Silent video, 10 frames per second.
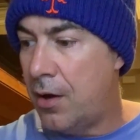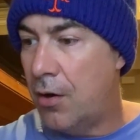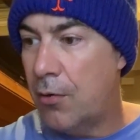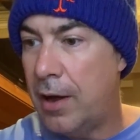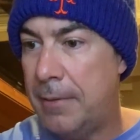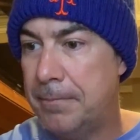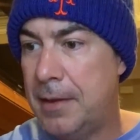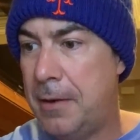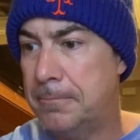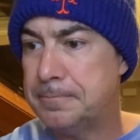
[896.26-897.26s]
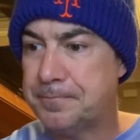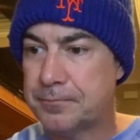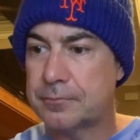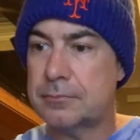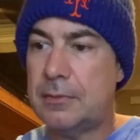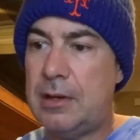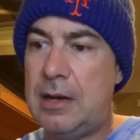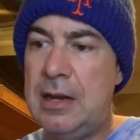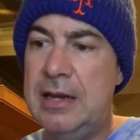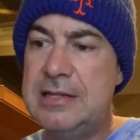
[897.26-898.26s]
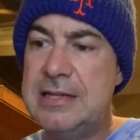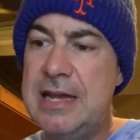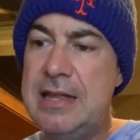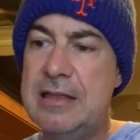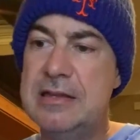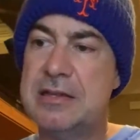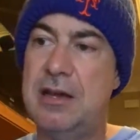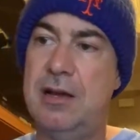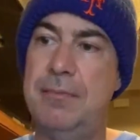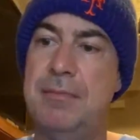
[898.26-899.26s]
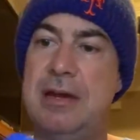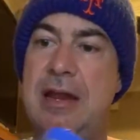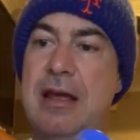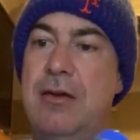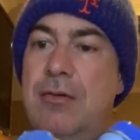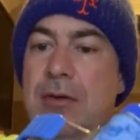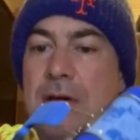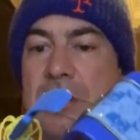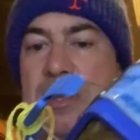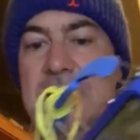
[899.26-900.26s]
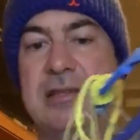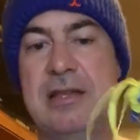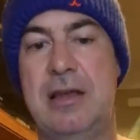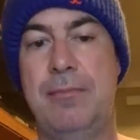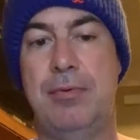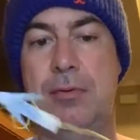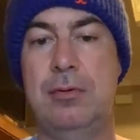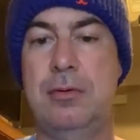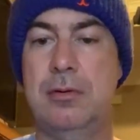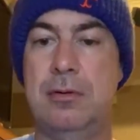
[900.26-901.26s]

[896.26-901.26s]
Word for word: All right, now let's take this up-down example.